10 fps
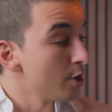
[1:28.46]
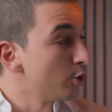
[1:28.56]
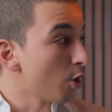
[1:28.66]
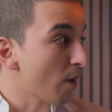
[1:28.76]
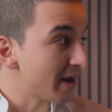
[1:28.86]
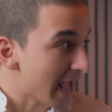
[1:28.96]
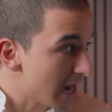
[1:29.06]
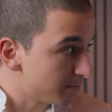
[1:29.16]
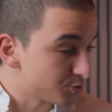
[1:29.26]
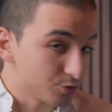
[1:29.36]
No one
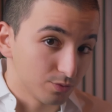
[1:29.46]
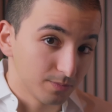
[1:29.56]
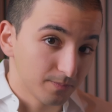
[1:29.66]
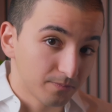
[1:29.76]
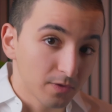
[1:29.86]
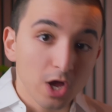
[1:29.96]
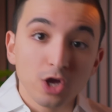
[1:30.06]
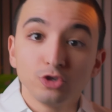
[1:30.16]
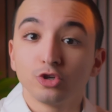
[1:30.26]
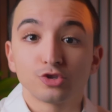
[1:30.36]
helps you.
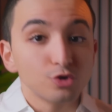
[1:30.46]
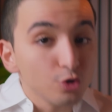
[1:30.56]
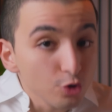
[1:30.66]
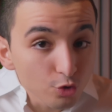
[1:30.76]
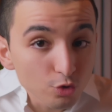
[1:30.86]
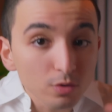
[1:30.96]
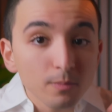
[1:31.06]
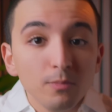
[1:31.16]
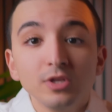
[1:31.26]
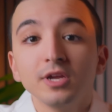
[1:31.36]
Just you
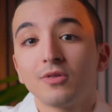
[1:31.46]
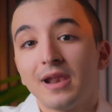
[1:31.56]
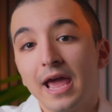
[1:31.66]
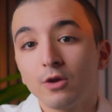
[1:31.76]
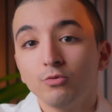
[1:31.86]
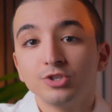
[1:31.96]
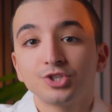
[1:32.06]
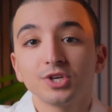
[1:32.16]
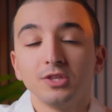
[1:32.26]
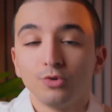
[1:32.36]
building the
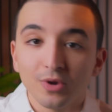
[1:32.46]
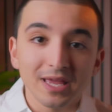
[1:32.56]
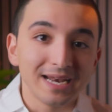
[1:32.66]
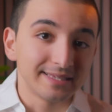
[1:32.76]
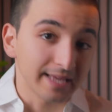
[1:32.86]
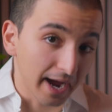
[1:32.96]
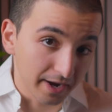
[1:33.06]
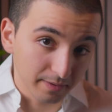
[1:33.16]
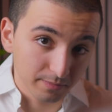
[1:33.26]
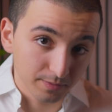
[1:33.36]
language in real
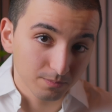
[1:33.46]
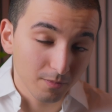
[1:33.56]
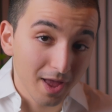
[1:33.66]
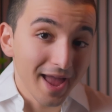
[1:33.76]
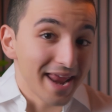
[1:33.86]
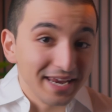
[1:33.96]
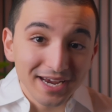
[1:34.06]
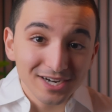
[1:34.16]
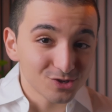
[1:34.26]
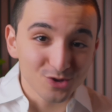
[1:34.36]
time. And
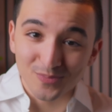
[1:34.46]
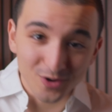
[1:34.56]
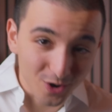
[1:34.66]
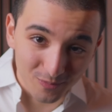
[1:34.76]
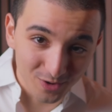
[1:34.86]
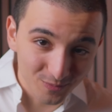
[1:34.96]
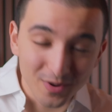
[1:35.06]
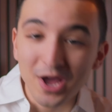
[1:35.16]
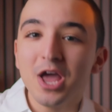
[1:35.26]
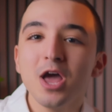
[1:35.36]
here's the problem.
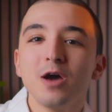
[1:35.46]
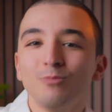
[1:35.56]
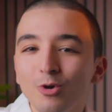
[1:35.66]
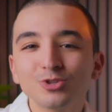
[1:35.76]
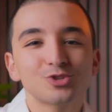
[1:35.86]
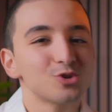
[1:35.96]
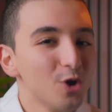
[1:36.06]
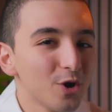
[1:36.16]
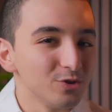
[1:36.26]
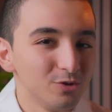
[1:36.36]
Most
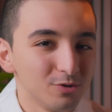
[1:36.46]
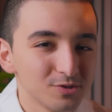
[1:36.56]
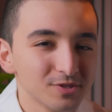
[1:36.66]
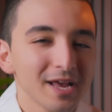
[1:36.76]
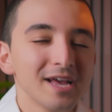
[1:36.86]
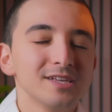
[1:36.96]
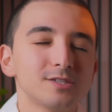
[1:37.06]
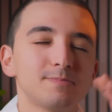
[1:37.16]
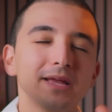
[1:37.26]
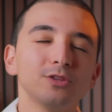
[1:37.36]
learners
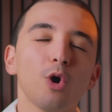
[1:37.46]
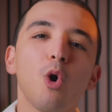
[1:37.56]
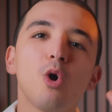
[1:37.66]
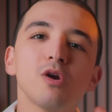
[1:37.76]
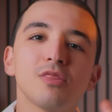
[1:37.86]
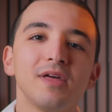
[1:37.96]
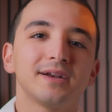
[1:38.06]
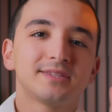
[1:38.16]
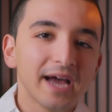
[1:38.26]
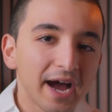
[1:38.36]
spend all their
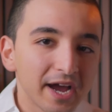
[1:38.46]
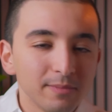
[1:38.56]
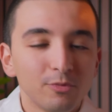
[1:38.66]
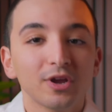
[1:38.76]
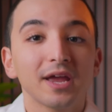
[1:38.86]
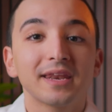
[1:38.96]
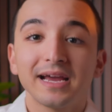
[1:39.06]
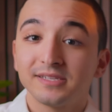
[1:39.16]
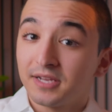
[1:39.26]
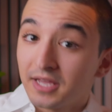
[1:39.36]
time
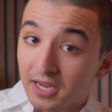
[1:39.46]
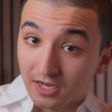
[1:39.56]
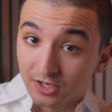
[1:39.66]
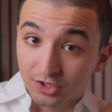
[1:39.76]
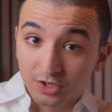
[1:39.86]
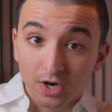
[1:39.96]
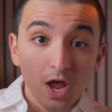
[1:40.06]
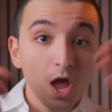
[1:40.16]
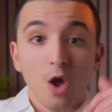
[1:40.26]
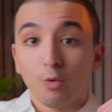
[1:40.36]
recognizing English,
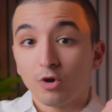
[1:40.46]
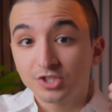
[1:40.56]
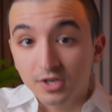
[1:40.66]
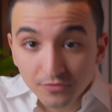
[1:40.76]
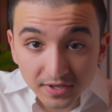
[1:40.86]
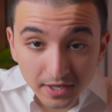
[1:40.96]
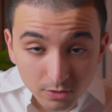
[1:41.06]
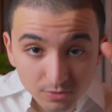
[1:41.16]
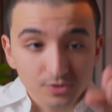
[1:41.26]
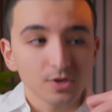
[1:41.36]
watching
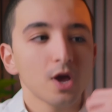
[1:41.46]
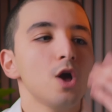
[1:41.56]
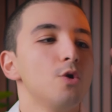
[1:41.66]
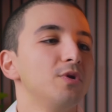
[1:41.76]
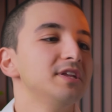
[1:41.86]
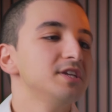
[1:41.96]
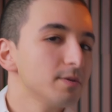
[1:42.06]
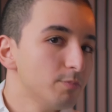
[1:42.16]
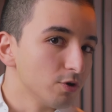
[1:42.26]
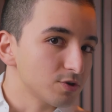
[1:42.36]
videos,
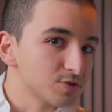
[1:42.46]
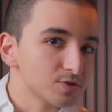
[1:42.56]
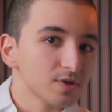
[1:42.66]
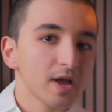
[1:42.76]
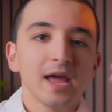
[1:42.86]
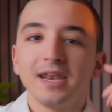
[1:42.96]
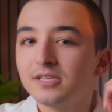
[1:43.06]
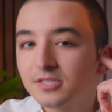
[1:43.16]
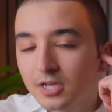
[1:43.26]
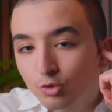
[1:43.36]
reading books,
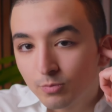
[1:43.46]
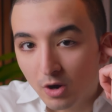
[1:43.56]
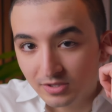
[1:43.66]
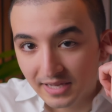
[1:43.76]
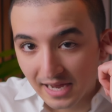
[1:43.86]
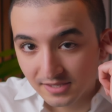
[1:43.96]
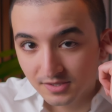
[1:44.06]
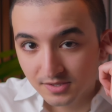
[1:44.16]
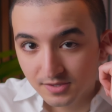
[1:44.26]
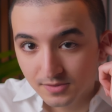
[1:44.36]
listening to
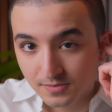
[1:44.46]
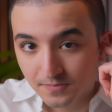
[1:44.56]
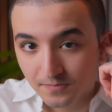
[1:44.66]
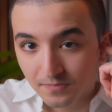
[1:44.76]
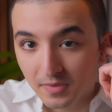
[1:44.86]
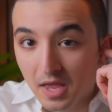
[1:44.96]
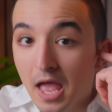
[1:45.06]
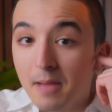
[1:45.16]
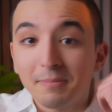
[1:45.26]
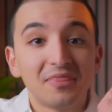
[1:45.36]
podcasts,
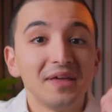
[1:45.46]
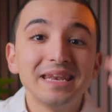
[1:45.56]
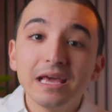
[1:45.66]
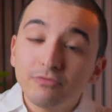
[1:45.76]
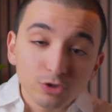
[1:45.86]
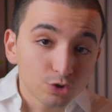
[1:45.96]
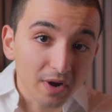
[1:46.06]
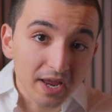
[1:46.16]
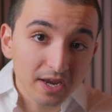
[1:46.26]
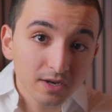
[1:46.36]
but they never
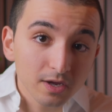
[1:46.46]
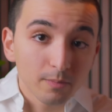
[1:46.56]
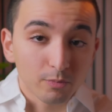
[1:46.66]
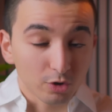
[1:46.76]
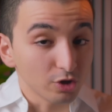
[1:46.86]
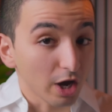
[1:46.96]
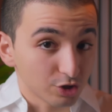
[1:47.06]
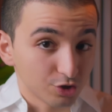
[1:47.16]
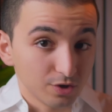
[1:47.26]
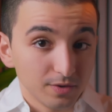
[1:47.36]
train
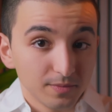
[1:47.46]
production.